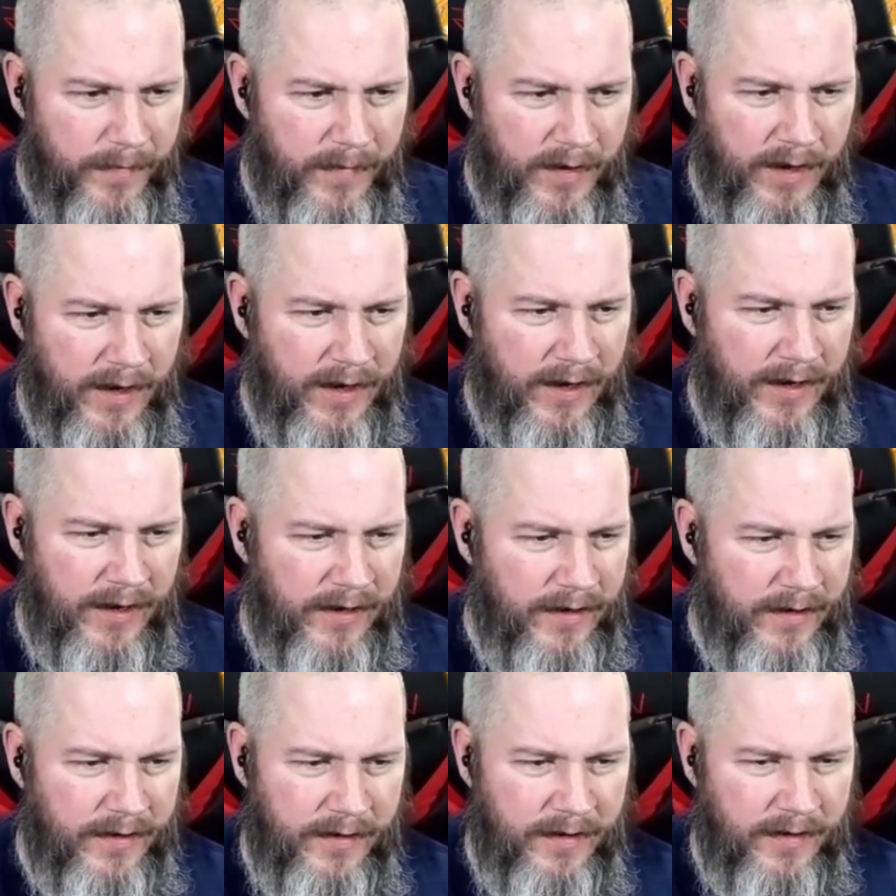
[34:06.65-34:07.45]

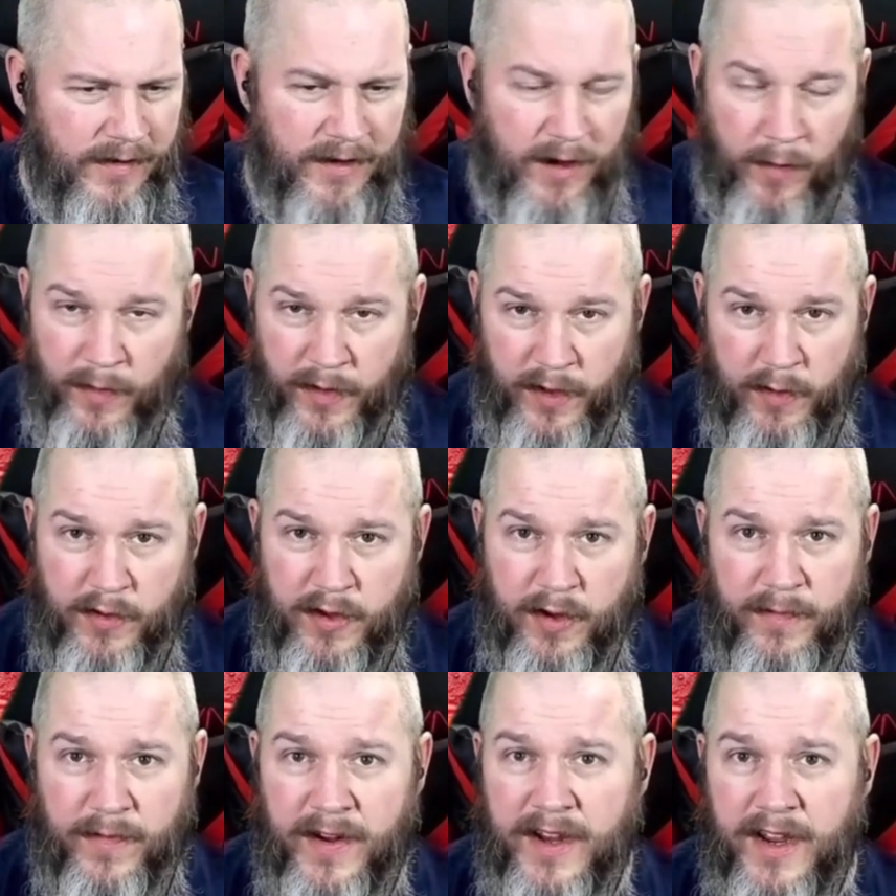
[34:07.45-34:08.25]
on the
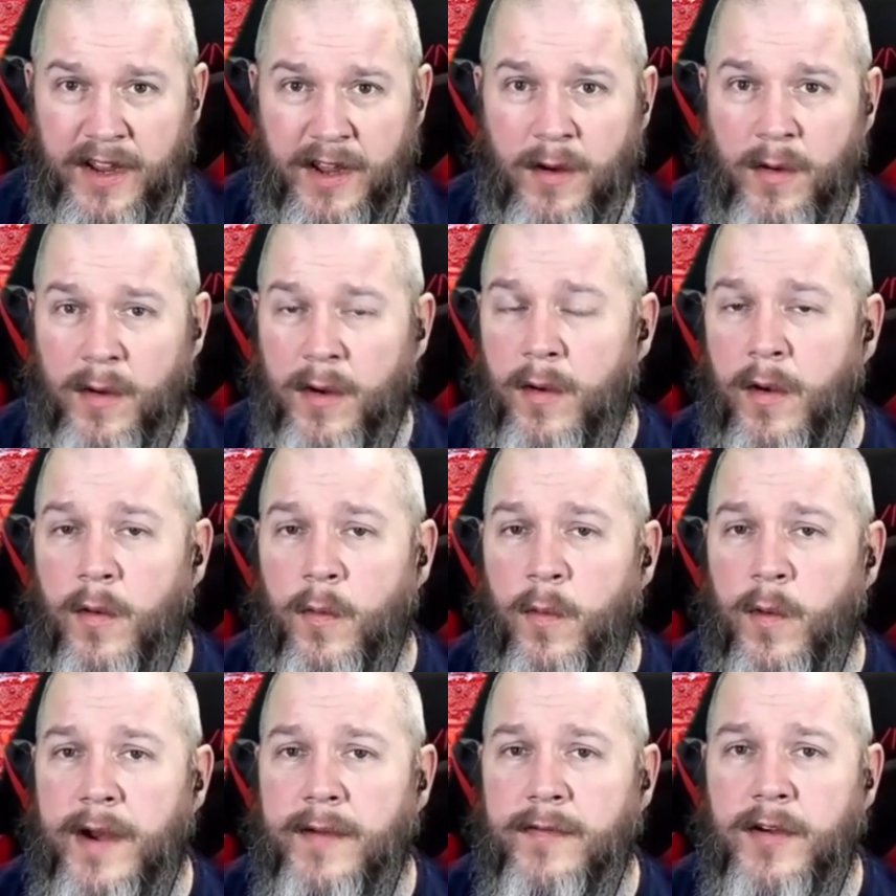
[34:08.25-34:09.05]
YouTube video or
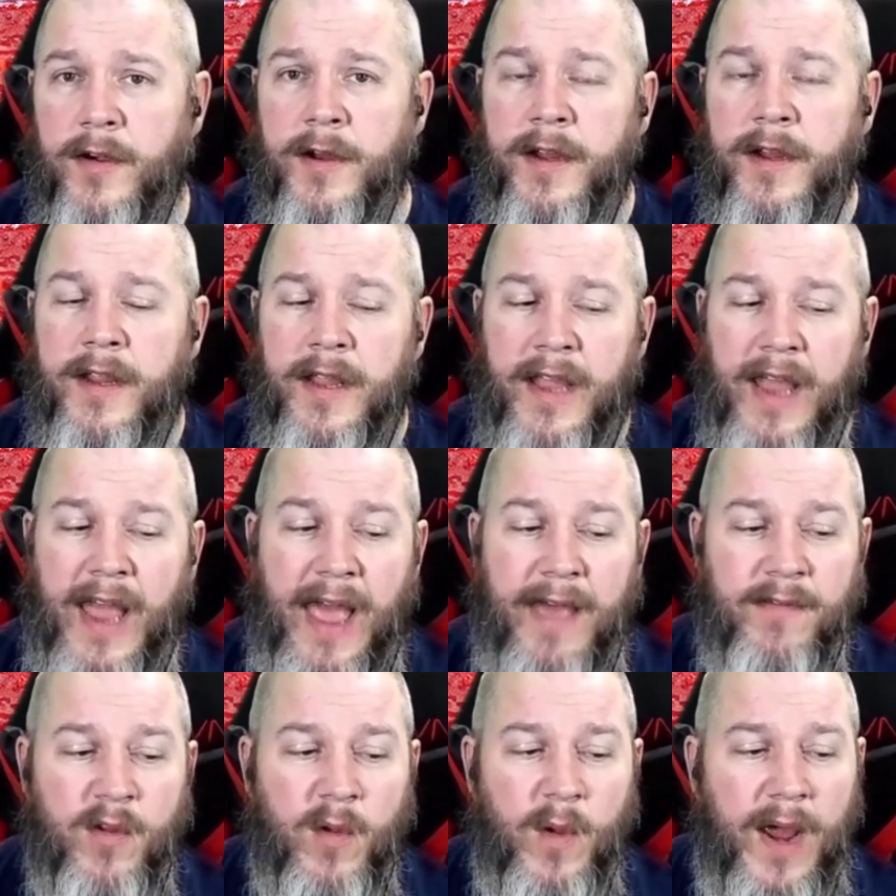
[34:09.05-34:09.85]
wherever,
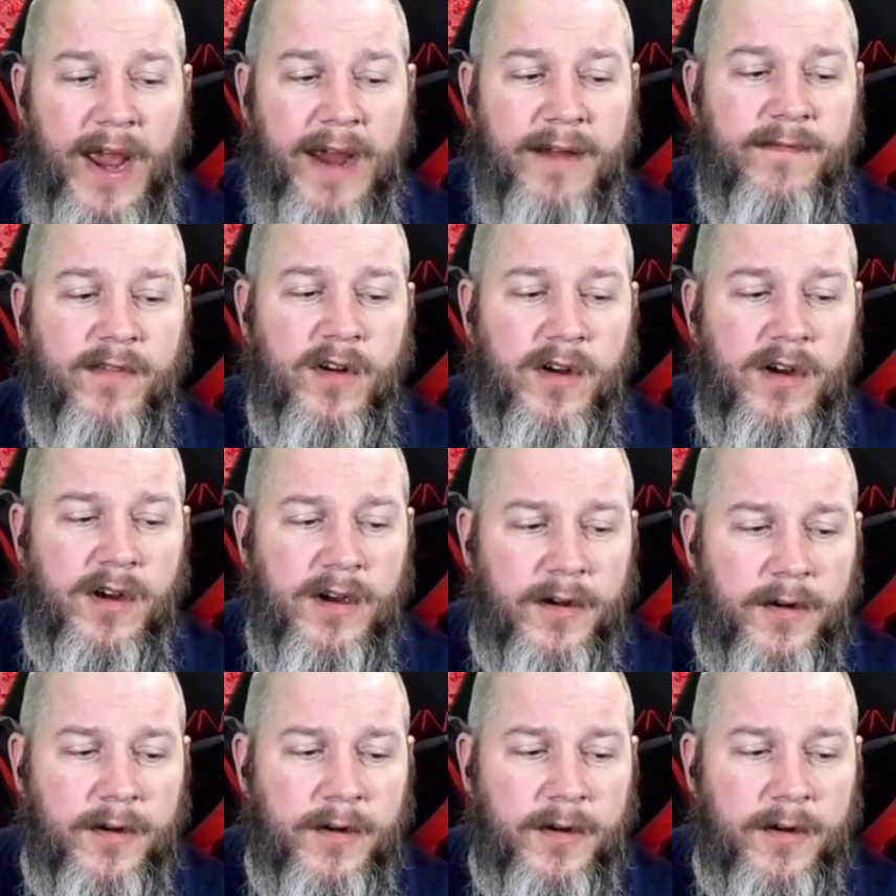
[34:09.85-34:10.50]
have you ever